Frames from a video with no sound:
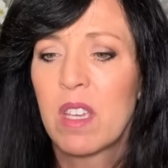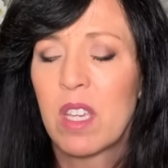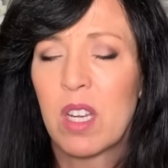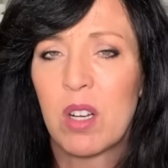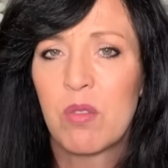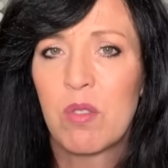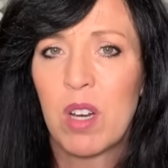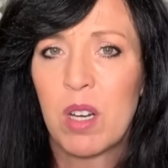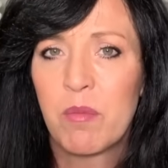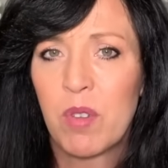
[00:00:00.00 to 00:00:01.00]
you know,
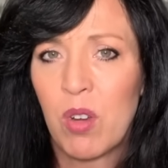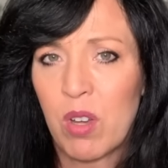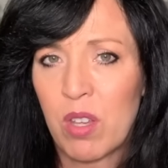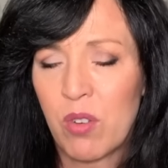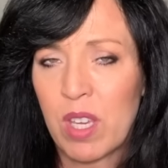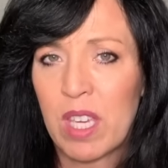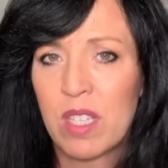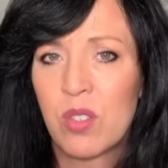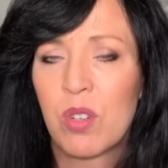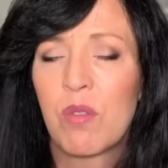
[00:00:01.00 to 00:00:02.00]
um, your, your
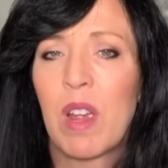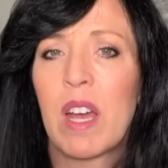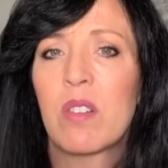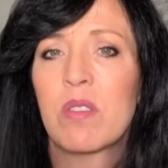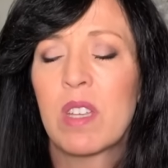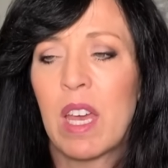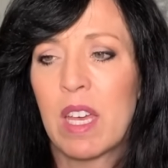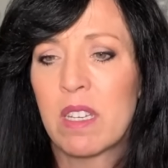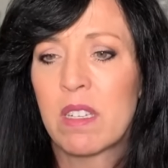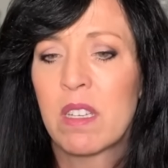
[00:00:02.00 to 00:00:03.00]
kids are around
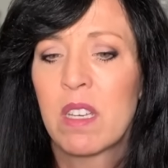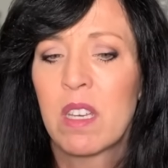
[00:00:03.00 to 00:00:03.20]
and